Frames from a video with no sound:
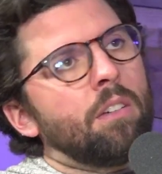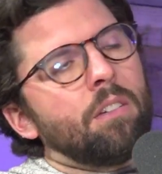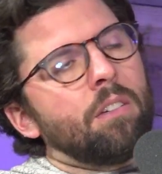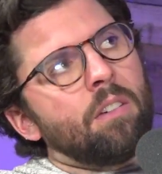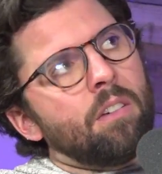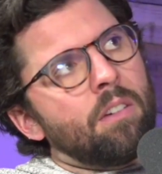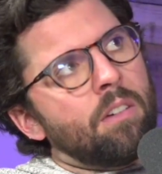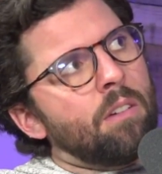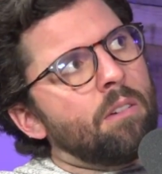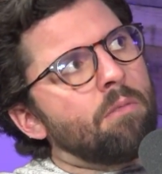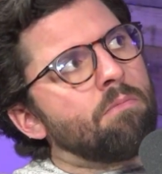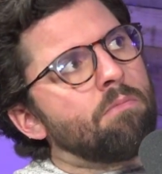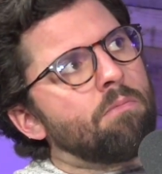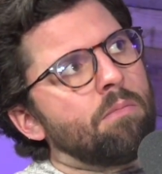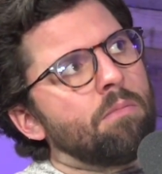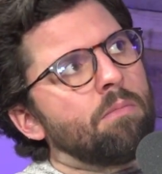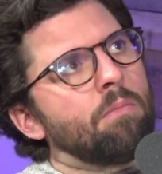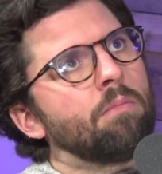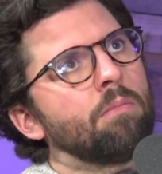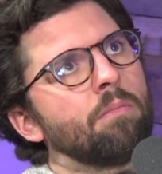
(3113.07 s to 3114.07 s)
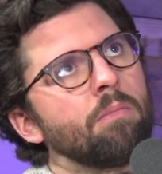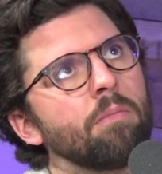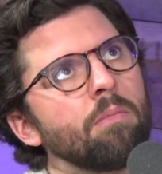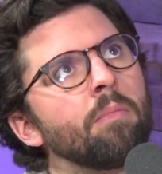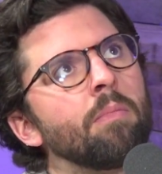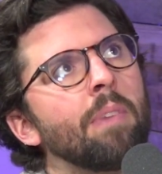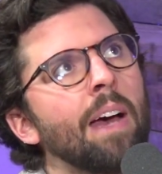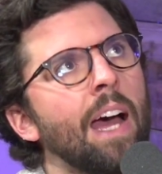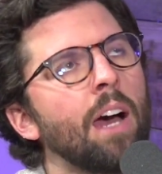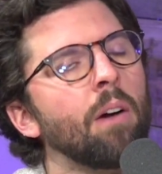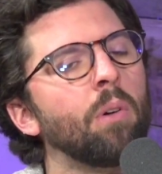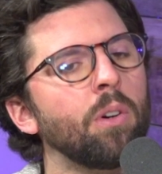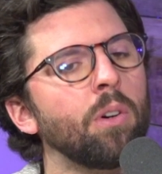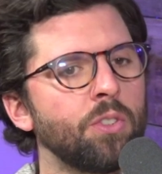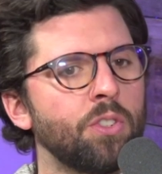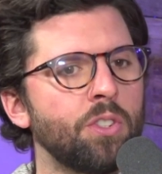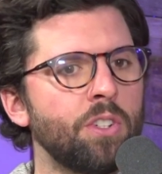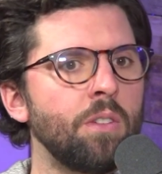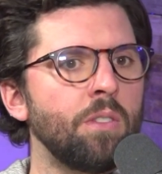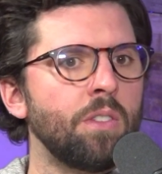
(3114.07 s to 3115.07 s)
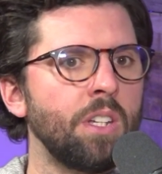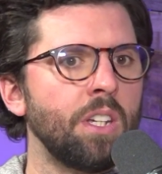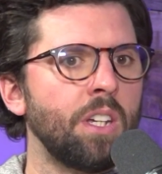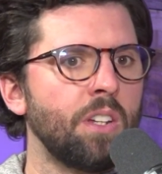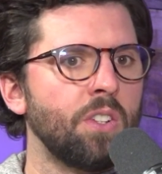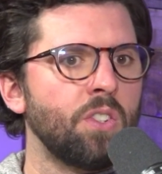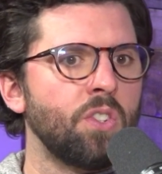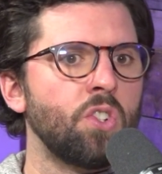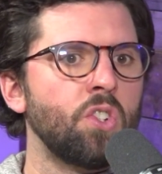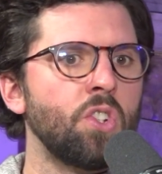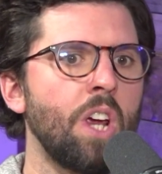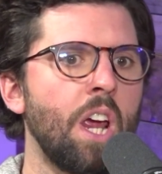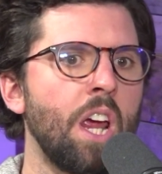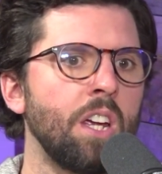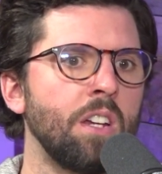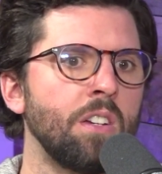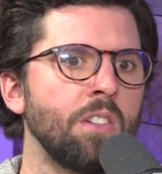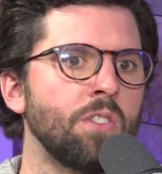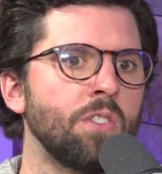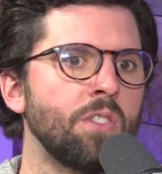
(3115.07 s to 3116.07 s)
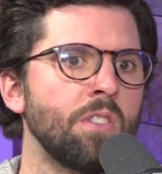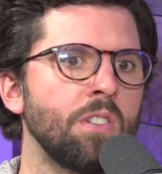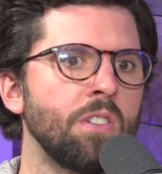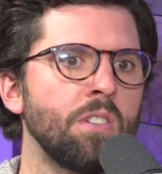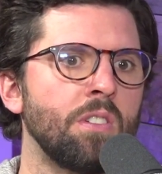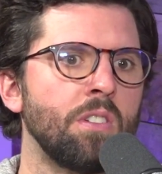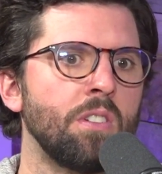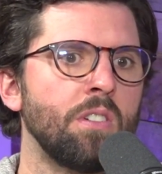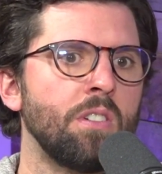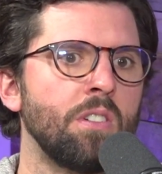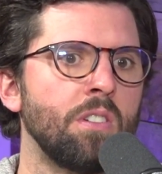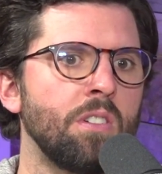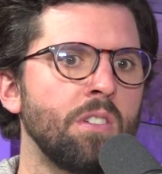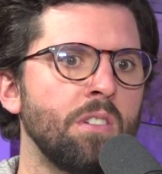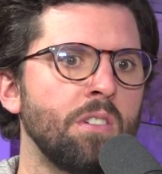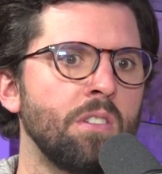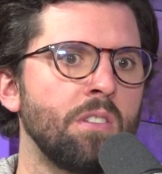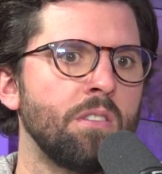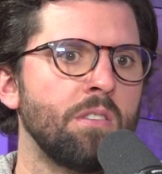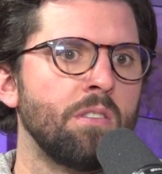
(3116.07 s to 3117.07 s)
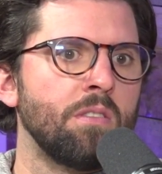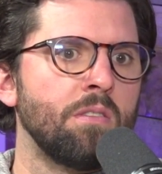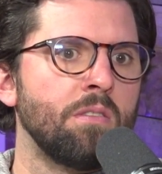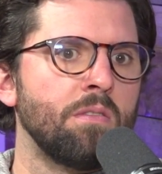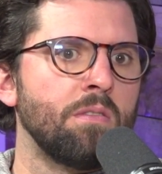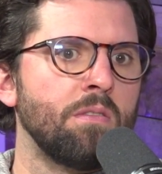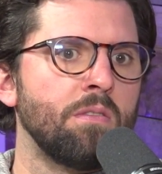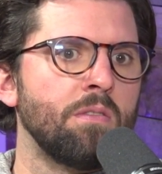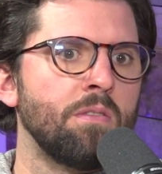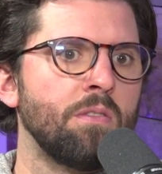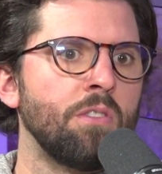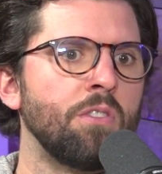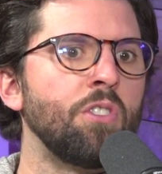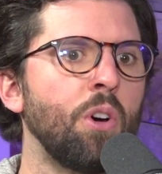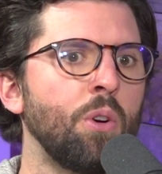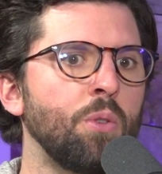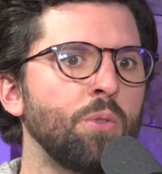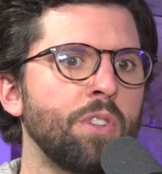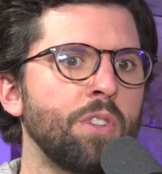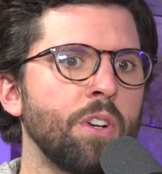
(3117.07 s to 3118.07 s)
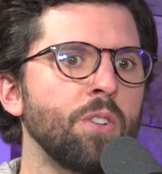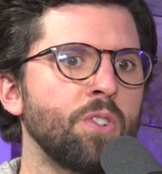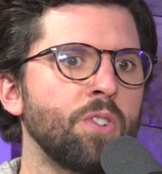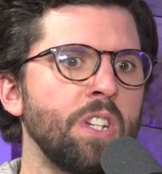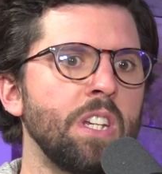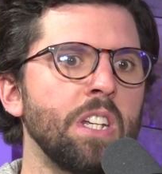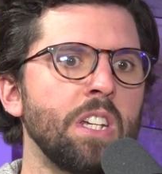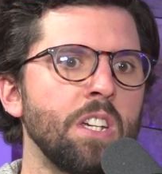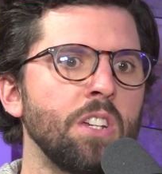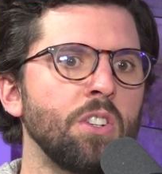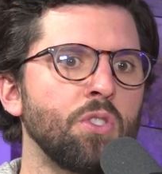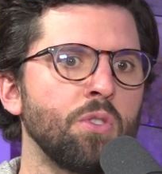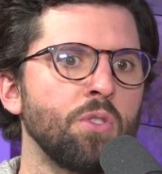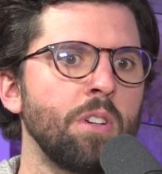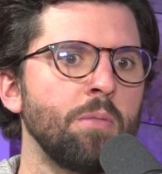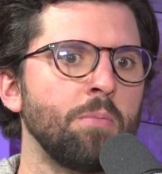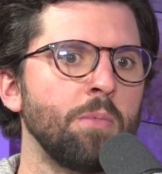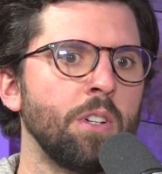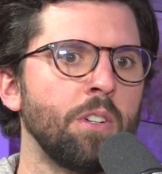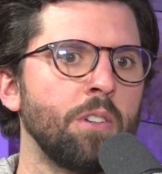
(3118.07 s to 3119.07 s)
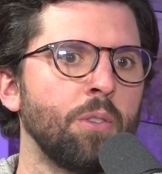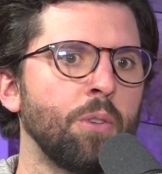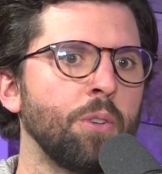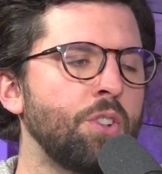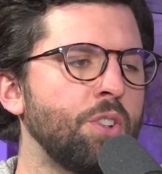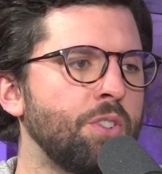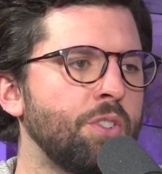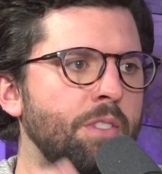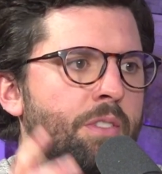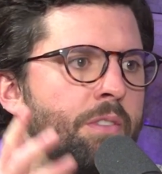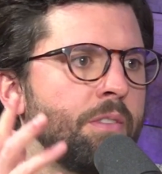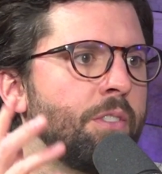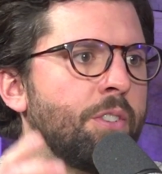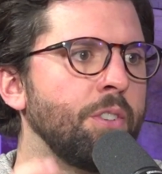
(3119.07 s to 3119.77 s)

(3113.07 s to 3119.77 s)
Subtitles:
How else do you think it's changed those that are seeking treatment or just your